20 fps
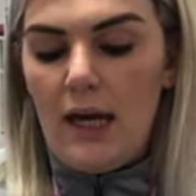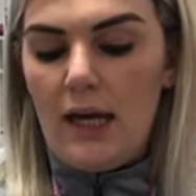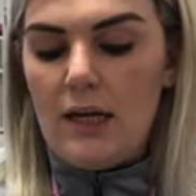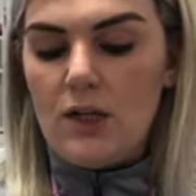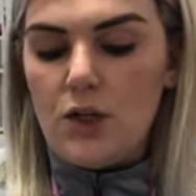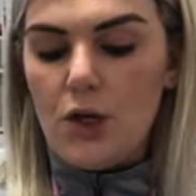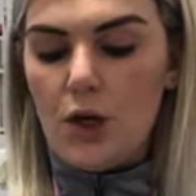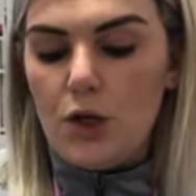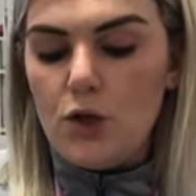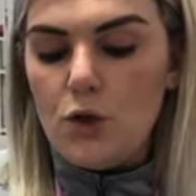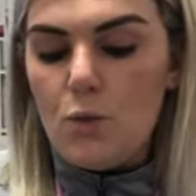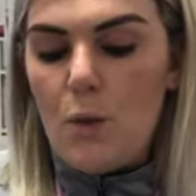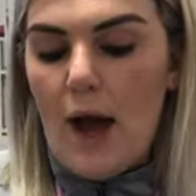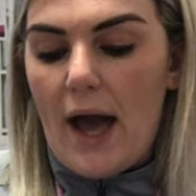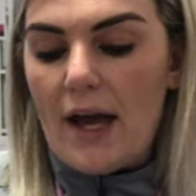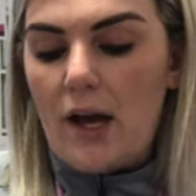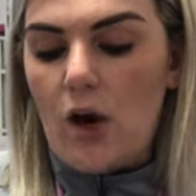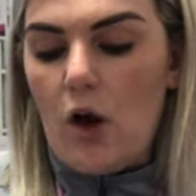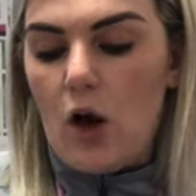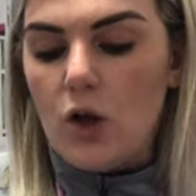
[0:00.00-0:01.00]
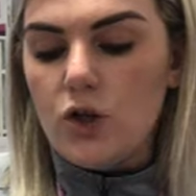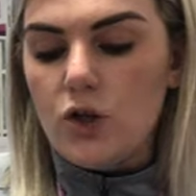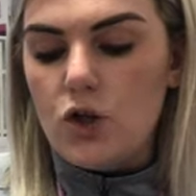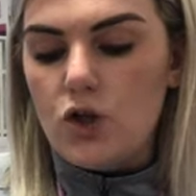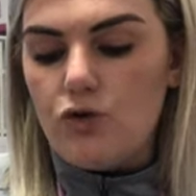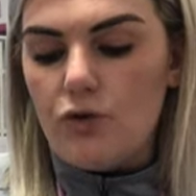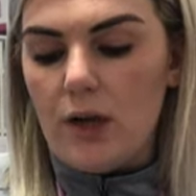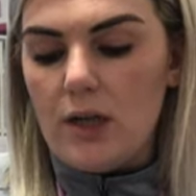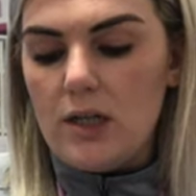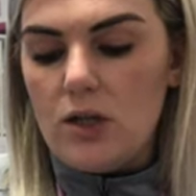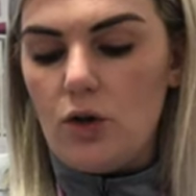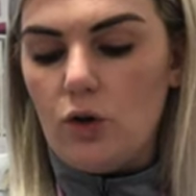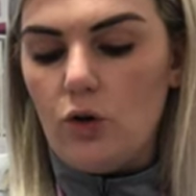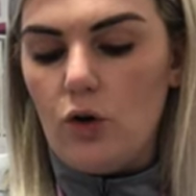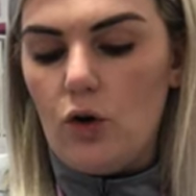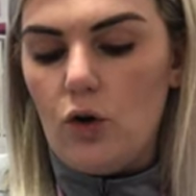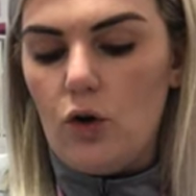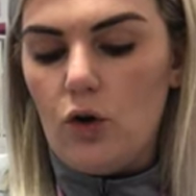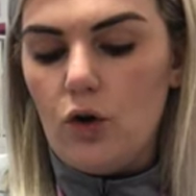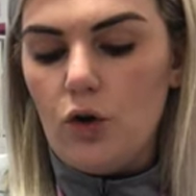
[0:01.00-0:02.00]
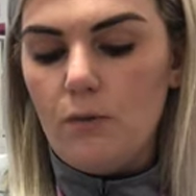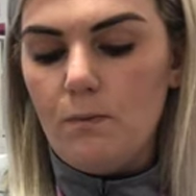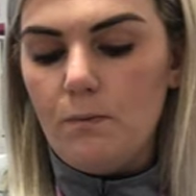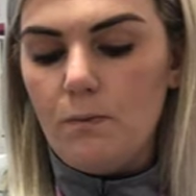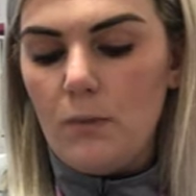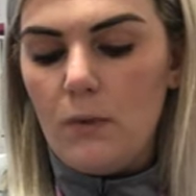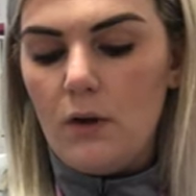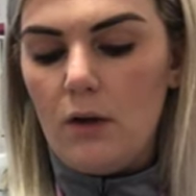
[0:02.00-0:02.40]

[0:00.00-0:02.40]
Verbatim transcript: He turned away and concentrated on the hall.